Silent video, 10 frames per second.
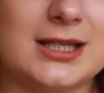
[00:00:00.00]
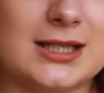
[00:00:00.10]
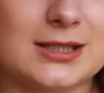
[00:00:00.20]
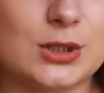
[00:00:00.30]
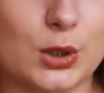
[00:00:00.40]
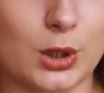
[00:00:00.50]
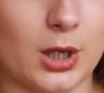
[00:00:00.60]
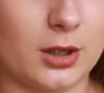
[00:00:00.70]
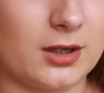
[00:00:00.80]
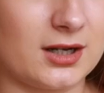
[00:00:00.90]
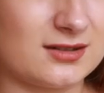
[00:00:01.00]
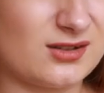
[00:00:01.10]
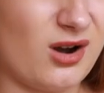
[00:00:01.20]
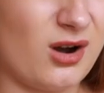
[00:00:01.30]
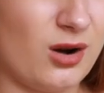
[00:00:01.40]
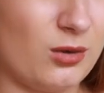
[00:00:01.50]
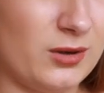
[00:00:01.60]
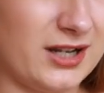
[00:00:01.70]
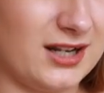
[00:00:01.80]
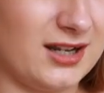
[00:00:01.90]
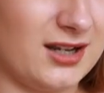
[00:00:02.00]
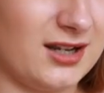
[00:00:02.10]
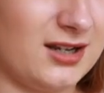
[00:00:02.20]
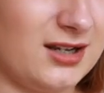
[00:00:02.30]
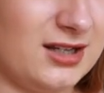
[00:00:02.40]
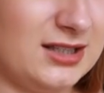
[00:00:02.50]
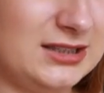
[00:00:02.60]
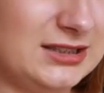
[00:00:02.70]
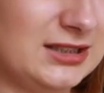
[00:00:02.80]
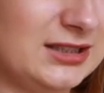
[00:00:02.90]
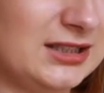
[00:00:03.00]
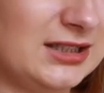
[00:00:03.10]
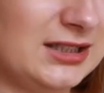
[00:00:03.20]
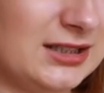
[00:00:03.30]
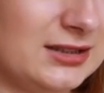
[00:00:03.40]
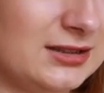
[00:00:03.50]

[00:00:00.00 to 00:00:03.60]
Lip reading: is gonna go, and it's got a hole in it. Arrgh.